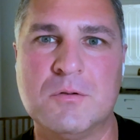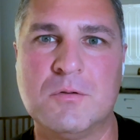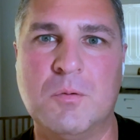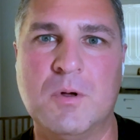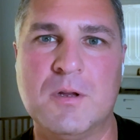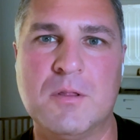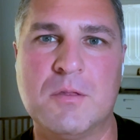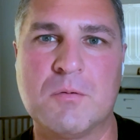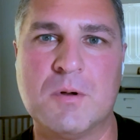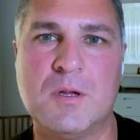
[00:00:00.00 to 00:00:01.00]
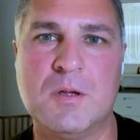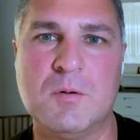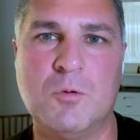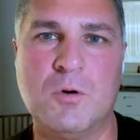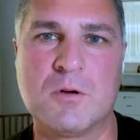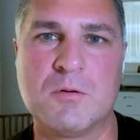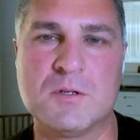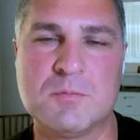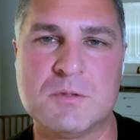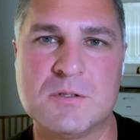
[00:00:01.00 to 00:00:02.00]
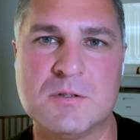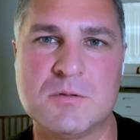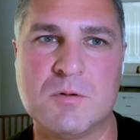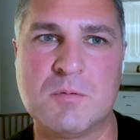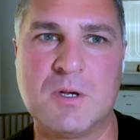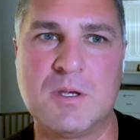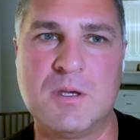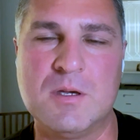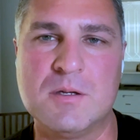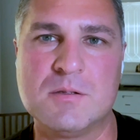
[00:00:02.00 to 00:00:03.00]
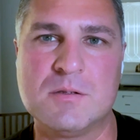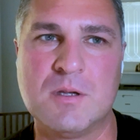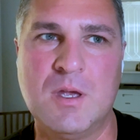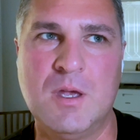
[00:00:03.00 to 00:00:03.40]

23 more Christmases with my kids?